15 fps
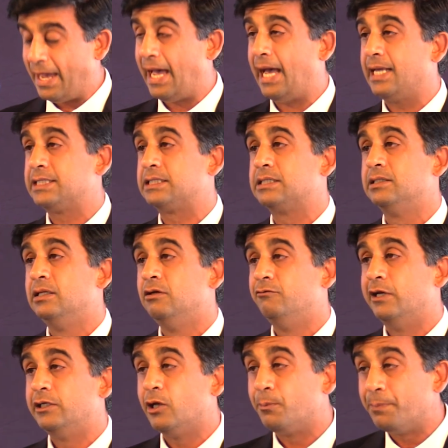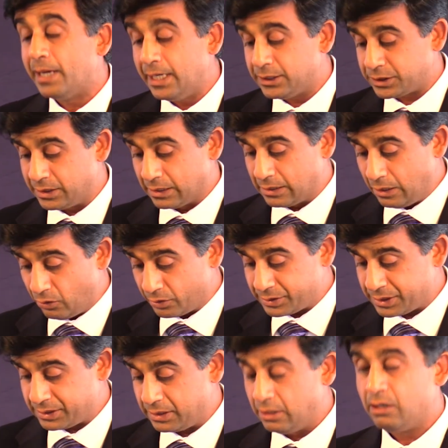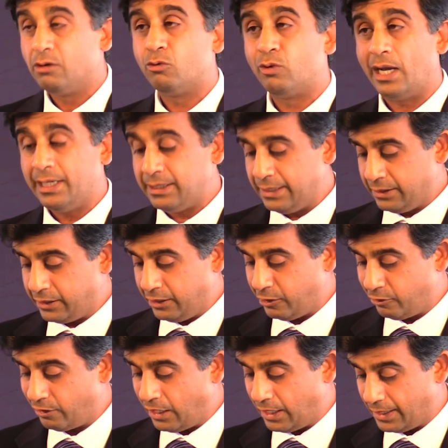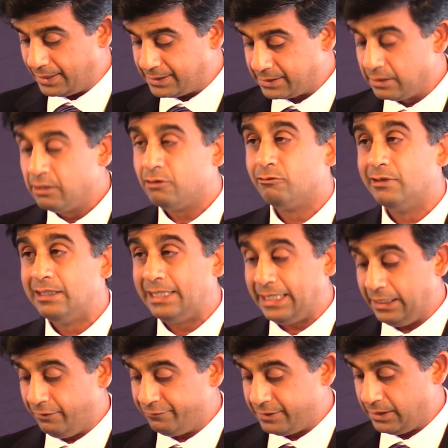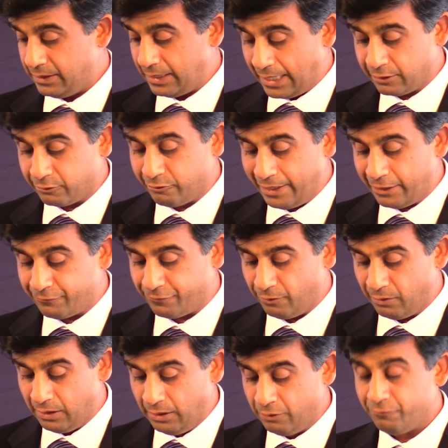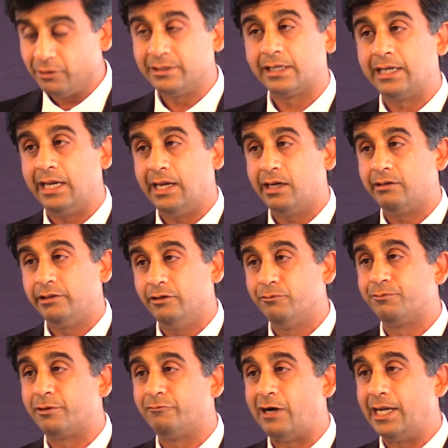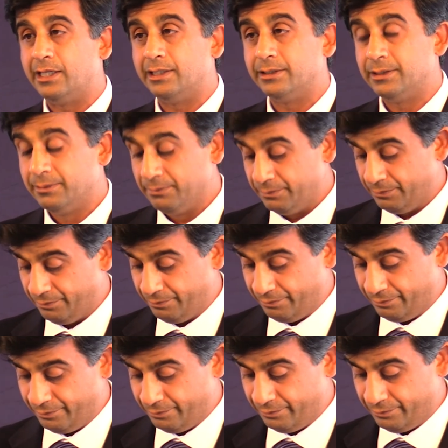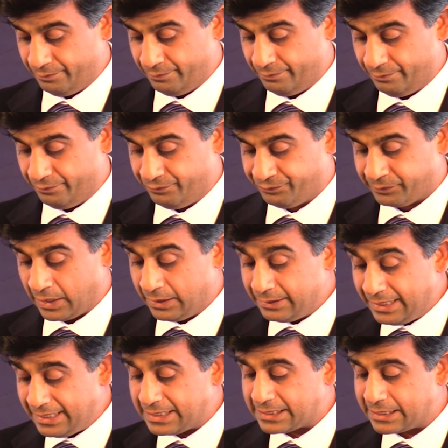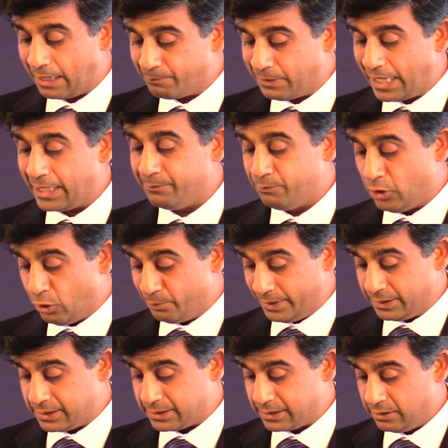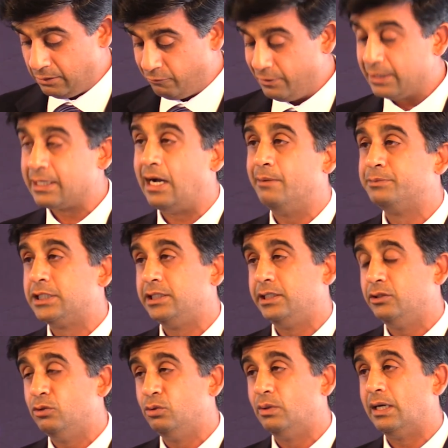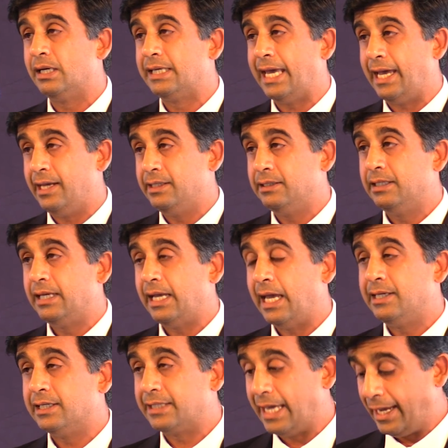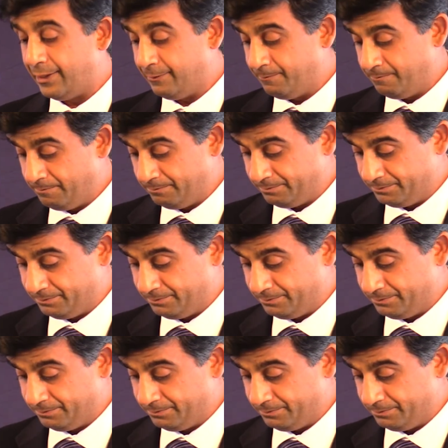they pass when your patient looks right into your eyes, relieved and grateful for the care you've provided. These sublime moments will come to you again and again.